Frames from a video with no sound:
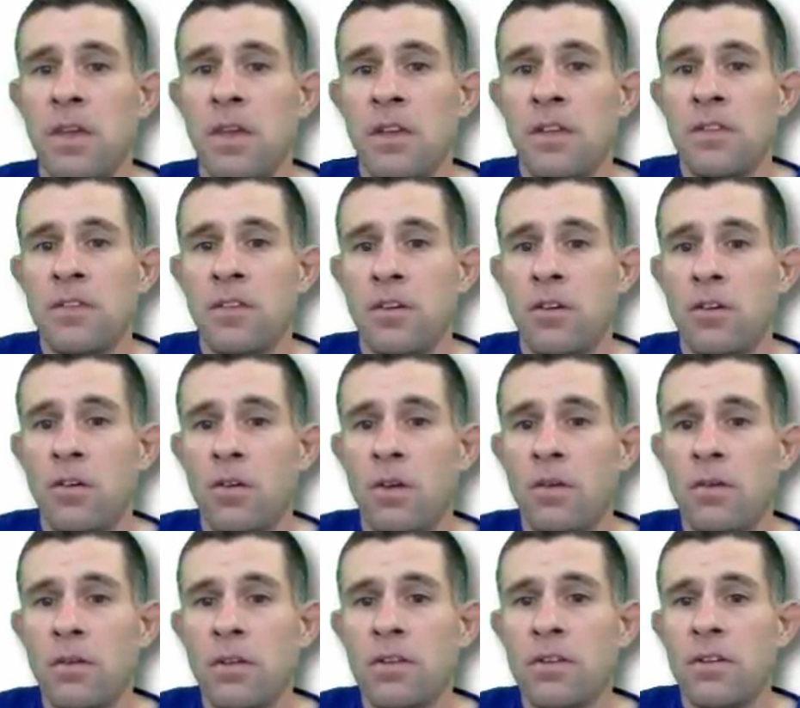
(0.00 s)
So I'm
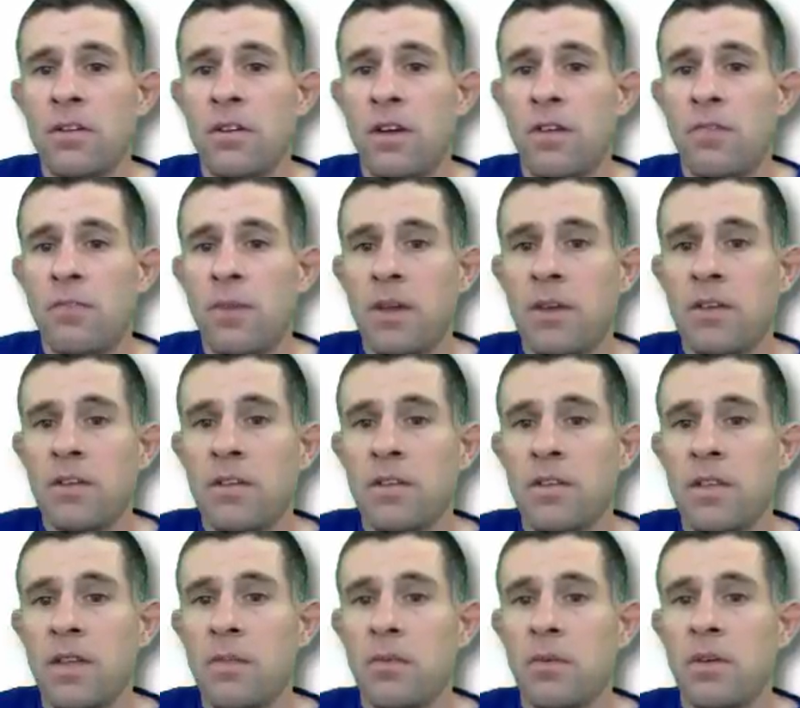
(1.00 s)
going to start off by just
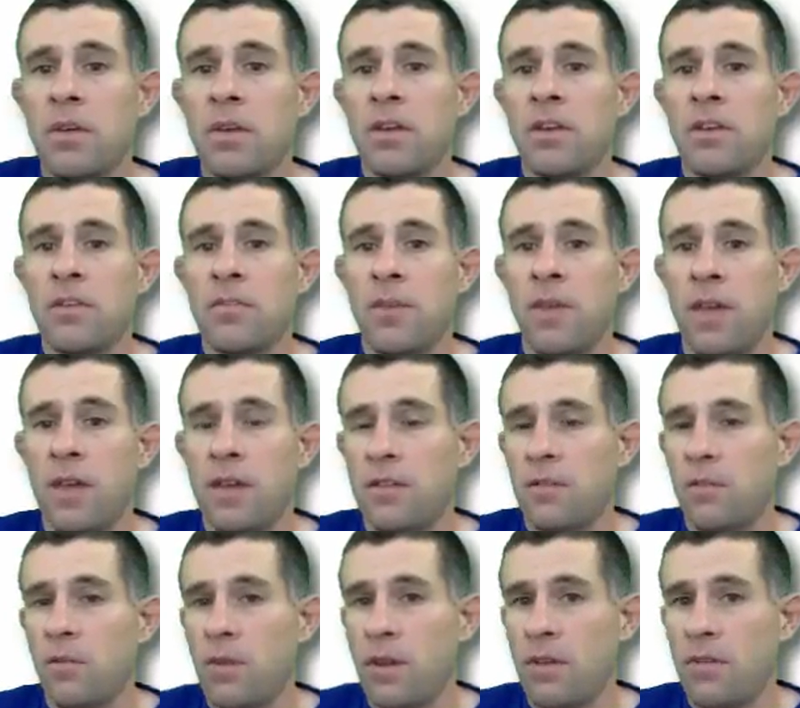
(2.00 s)
labeling, here's my x
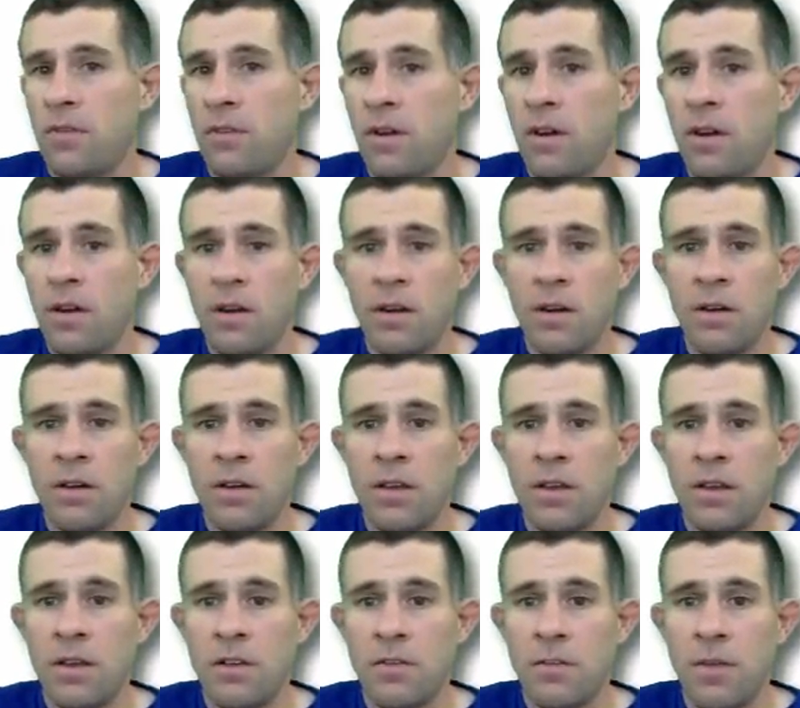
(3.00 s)
and y for R, and
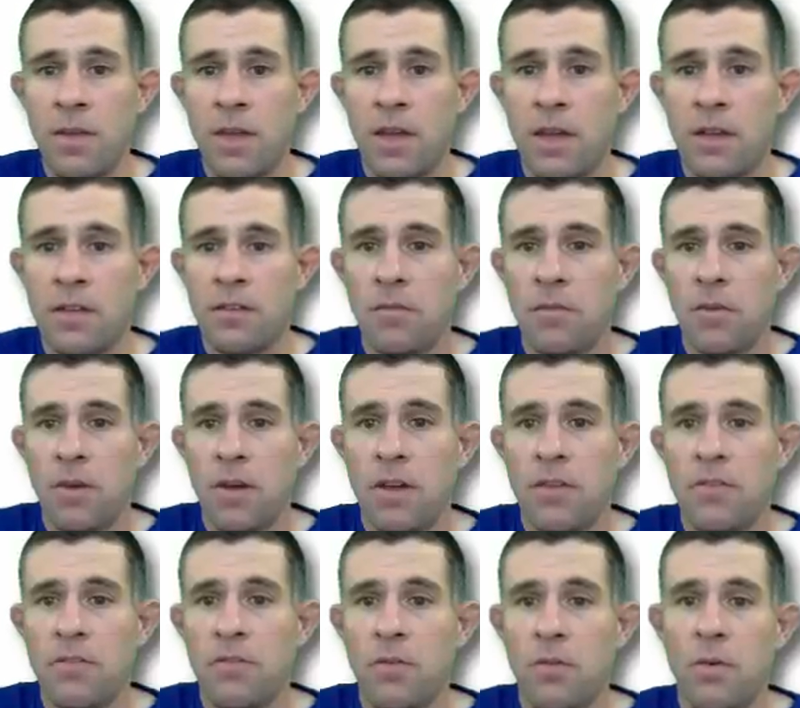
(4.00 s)
here's my x and y
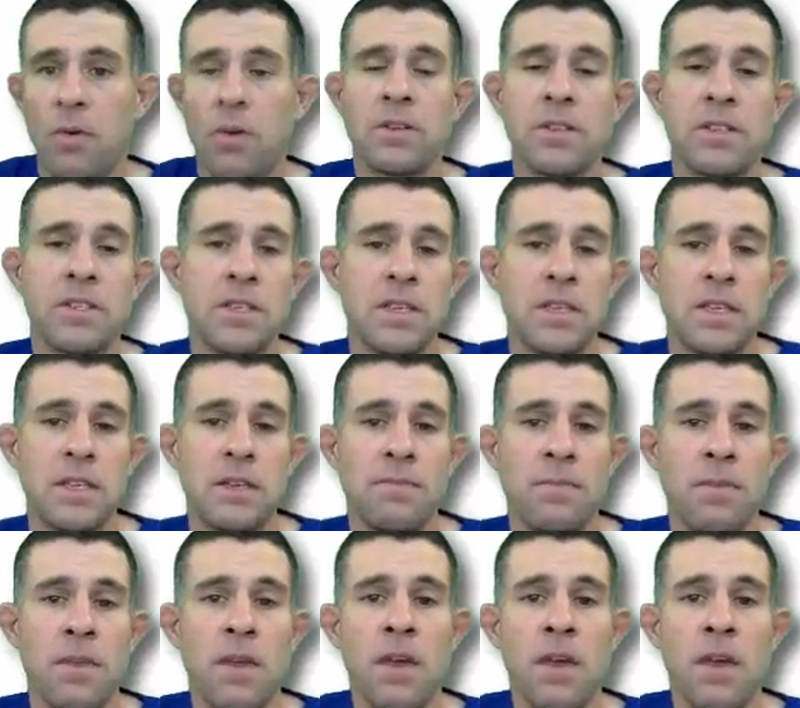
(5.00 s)
for T.